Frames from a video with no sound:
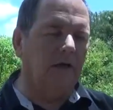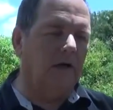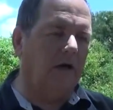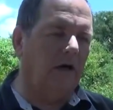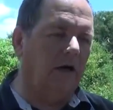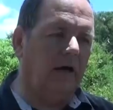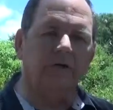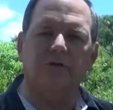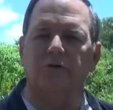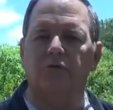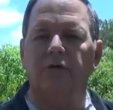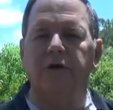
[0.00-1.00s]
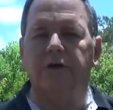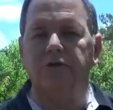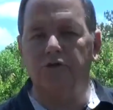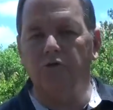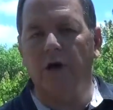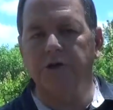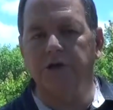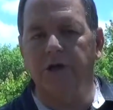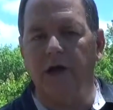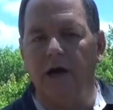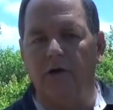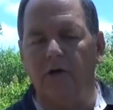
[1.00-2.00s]
and to the
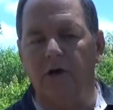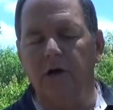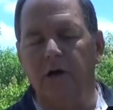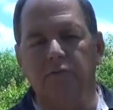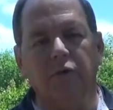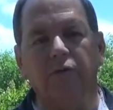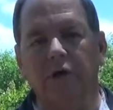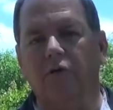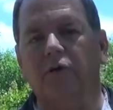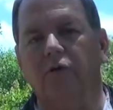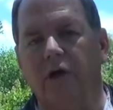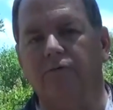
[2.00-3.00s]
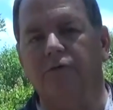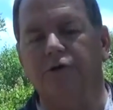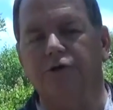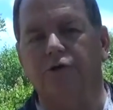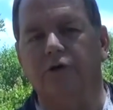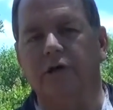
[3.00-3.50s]
Reconstruction era, but we don't know that for sure.